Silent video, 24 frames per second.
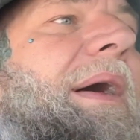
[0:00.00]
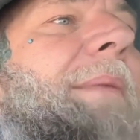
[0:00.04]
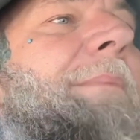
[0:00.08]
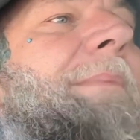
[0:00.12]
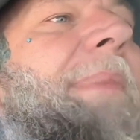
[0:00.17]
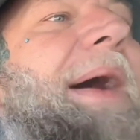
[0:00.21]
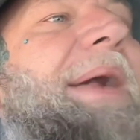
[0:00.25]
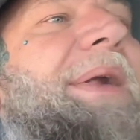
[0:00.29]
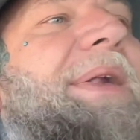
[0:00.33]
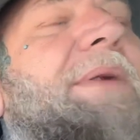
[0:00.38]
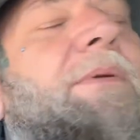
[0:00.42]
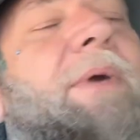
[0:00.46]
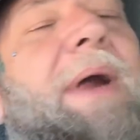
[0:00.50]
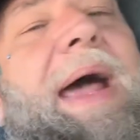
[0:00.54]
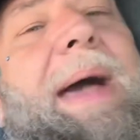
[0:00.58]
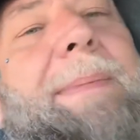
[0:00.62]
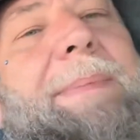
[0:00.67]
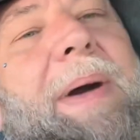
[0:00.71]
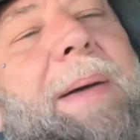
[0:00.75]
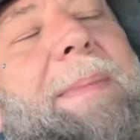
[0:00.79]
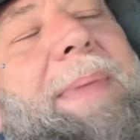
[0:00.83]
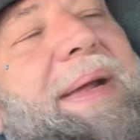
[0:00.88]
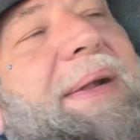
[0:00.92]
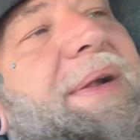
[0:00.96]
By
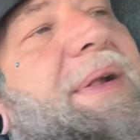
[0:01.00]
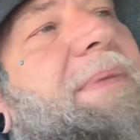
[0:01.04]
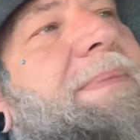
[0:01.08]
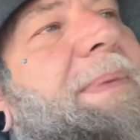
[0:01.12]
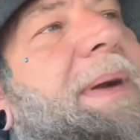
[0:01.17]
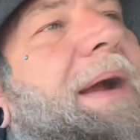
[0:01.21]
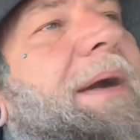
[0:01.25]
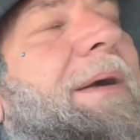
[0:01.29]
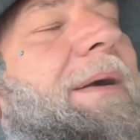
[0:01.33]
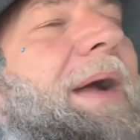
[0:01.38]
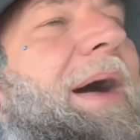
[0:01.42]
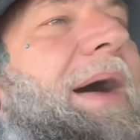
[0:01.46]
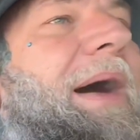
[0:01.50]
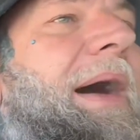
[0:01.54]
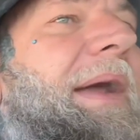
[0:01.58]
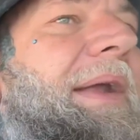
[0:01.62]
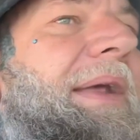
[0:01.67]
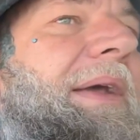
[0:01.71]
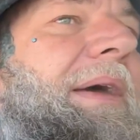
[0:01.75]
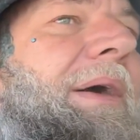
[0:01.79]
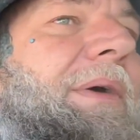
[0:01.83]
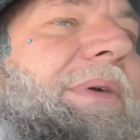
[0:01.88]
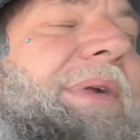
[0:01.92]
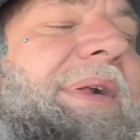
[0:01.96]
scrap, I mean spare
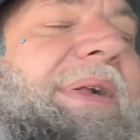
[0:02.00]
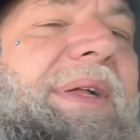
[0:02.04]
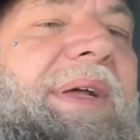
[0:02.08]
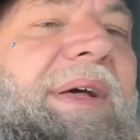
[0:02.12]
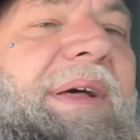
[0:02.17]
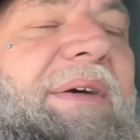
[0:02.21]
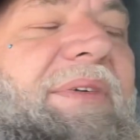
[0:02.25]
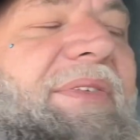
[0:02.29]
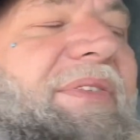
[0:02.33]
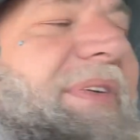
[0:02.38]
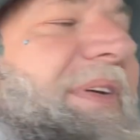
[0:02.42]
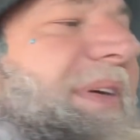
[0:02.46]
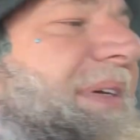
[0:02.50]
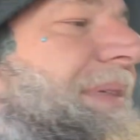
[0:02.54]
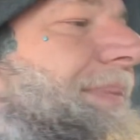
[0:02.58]
audio stuff.